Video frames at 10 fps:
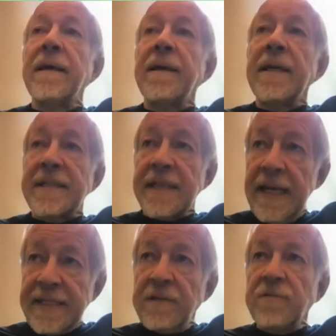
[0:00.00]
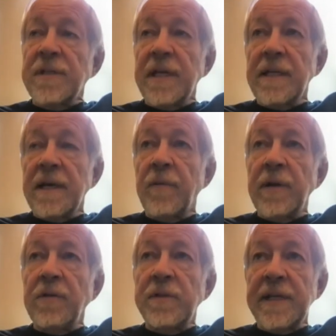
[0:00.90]
that it's it's interesting
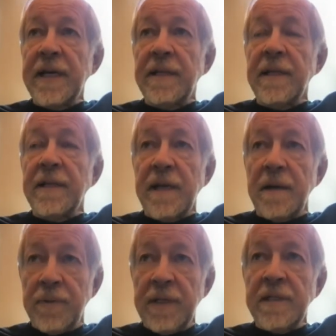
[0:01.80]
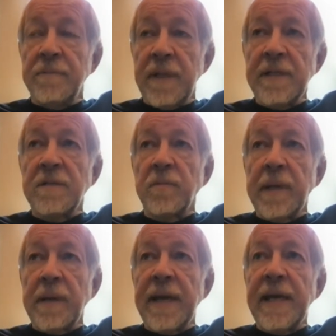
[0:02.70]
when you said some place, places will
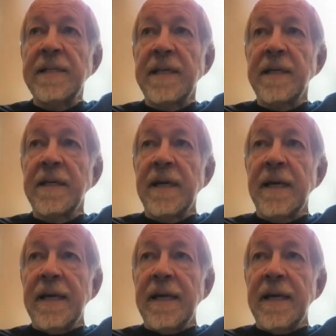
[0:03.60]
be amazing